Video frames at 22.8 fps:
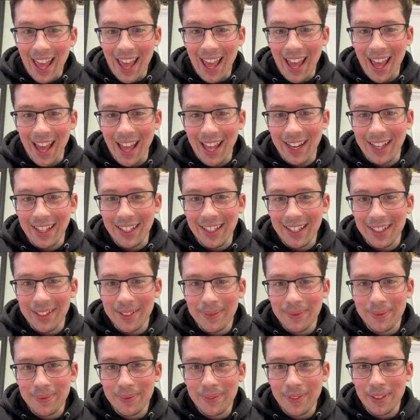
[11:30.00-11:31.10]
and
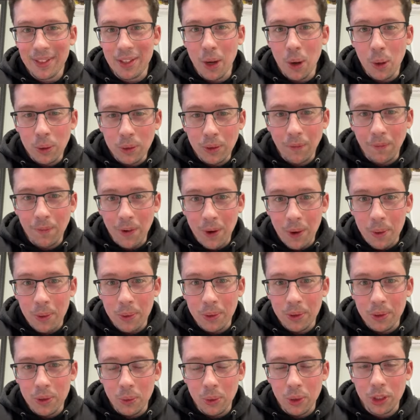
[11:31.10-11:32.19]
those
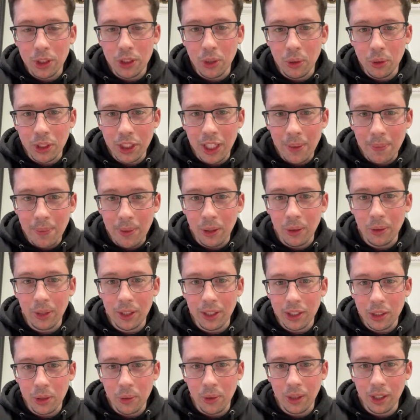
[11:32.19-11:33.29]
phones were so cheap; they're only
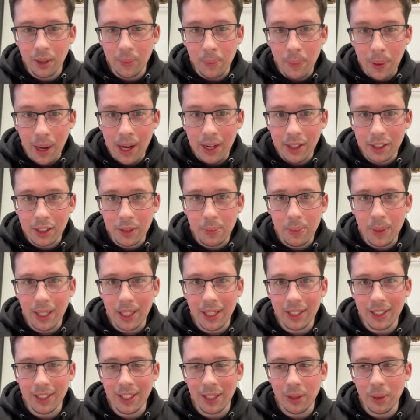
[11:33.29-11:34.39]
two hundred bucks
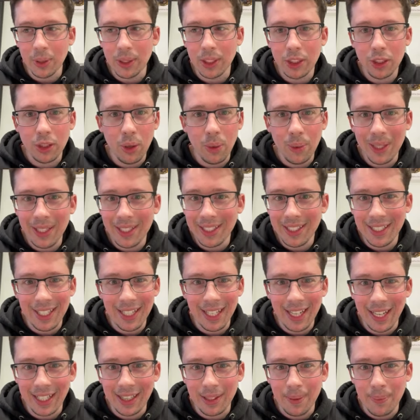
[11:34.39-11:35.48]
because it was so easy to
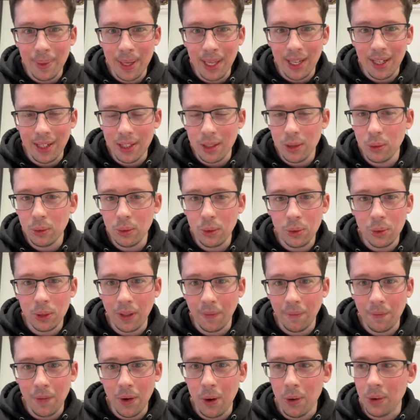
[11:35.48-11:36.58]
get them in. You lose a
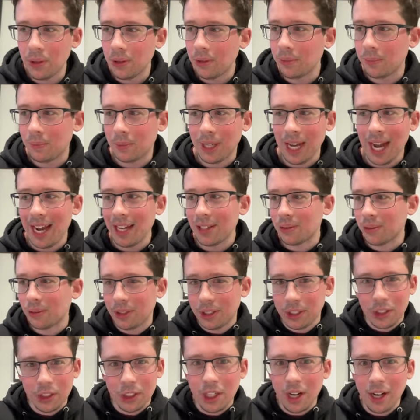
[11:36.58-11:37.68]
phone, you guys were
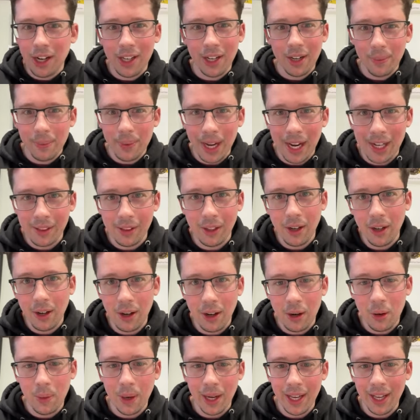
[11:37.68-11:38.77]
just chucking them down the
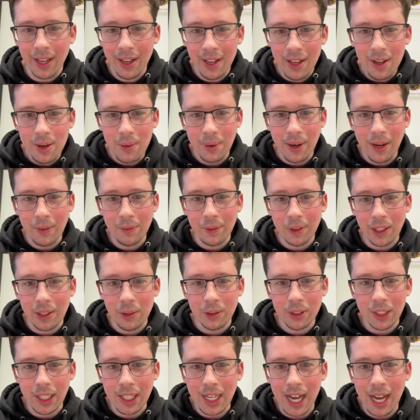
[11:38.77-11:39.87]
hallway whenever there
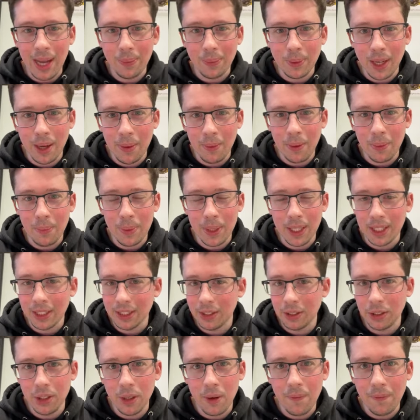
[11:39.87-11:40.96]
was a cop coming because
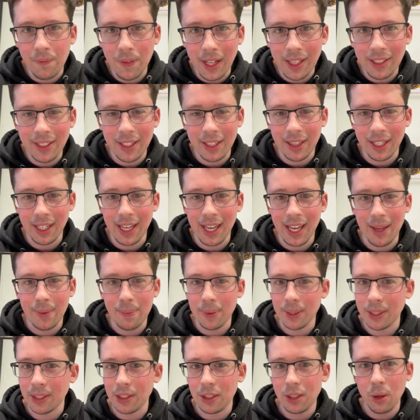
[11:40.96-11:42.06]
there's no fence at the
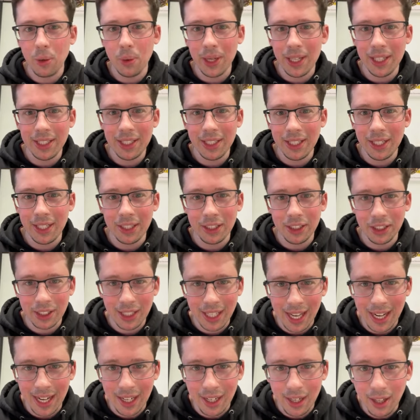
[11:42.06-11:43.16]
camp. It's so easy to just
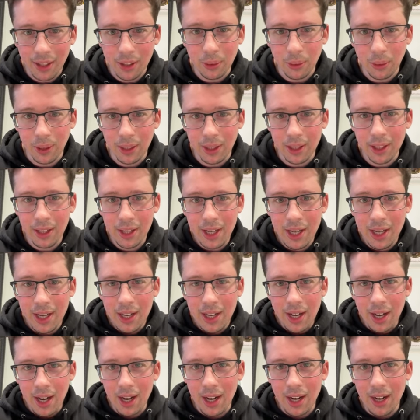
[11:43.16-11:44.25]
get another one.
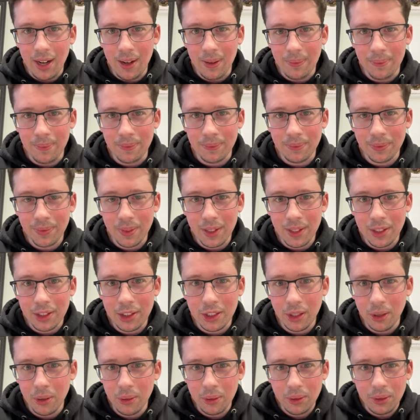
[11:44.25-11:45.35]
Um,
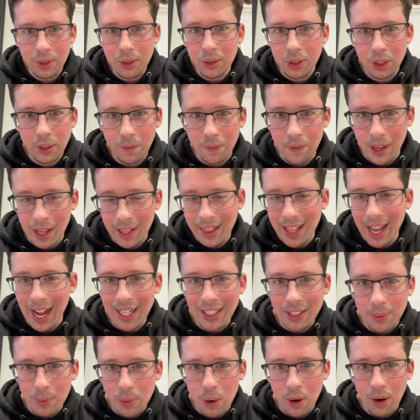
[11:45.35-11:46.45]
so you just
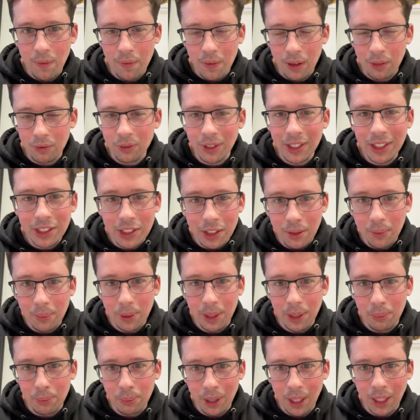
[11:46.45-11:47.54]
that's more of a
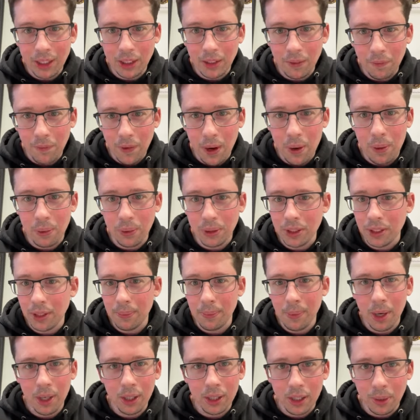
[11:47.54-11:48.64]
reasonably priced phones. The
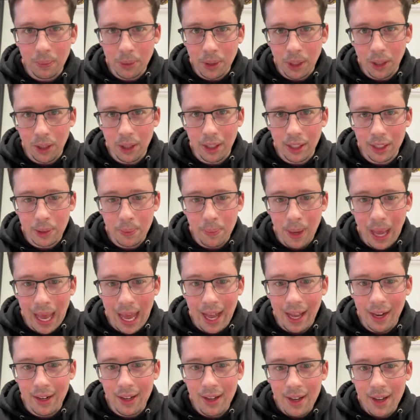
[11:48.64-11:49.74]
markups aren't as
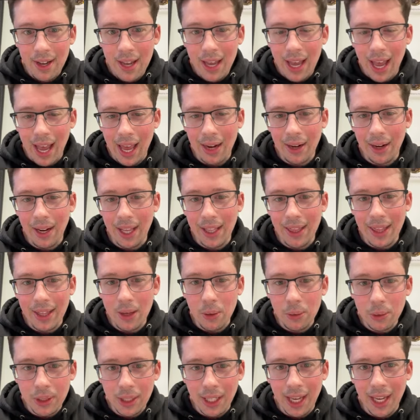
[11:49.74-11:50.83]
bad, and in
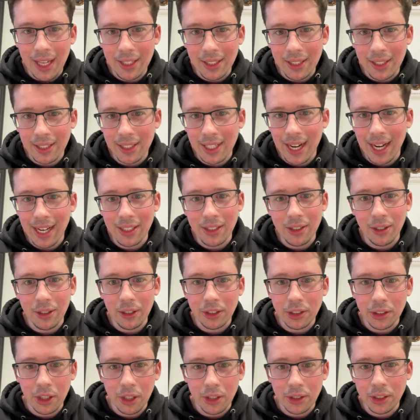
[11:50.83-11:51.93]
those cases, guys
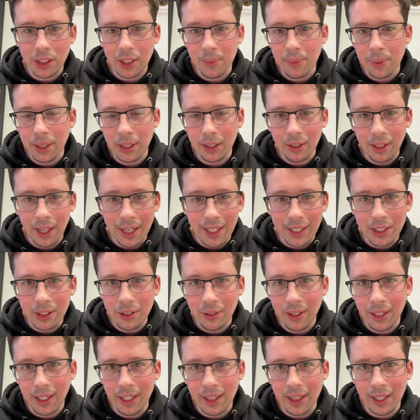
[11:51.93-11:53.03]
aren't charging them in the lights
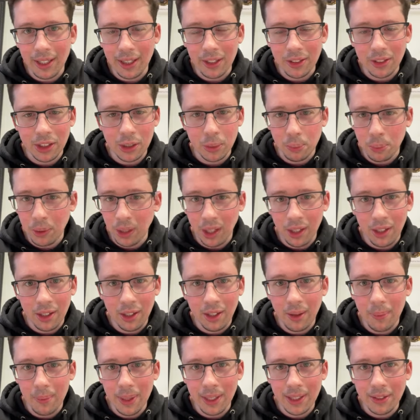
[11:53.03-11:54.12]
or anything. They're just
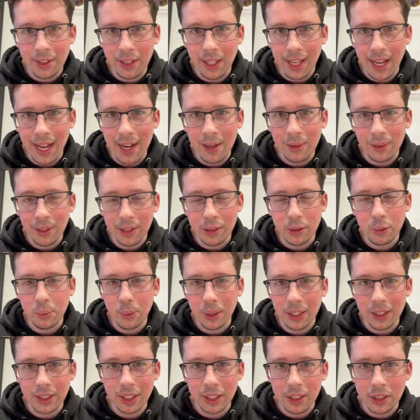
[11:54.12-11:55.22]
plugging them into the outlets
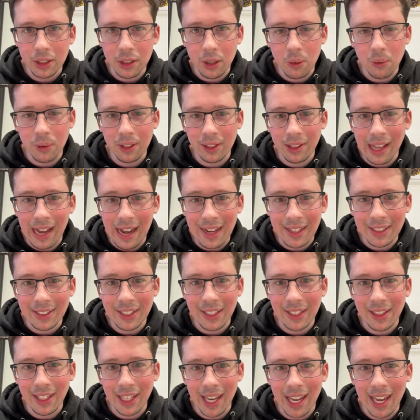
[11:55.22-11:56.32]
because it's so relaxed
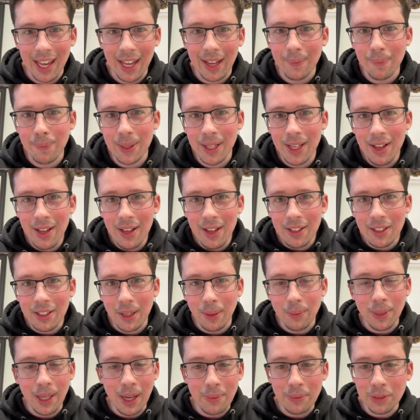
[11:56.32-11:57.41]
at the camp.
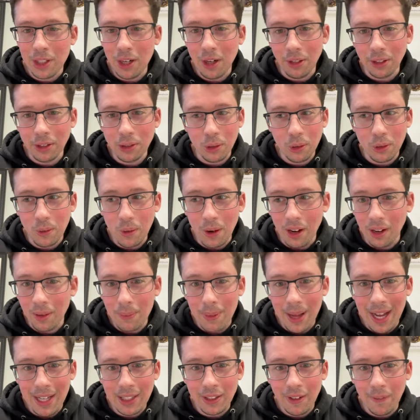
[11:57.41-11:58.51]
Sometimes guards would walk
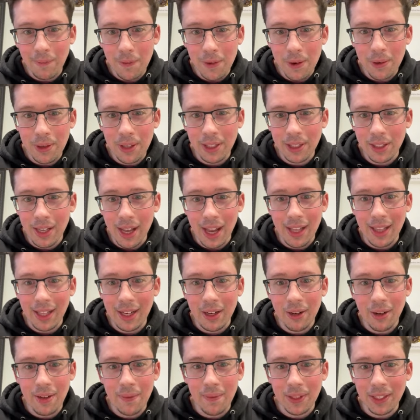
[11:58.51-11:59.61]
past a phone and, and they
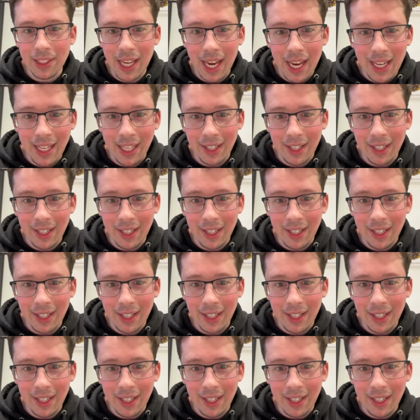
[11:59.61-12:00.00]
don't even take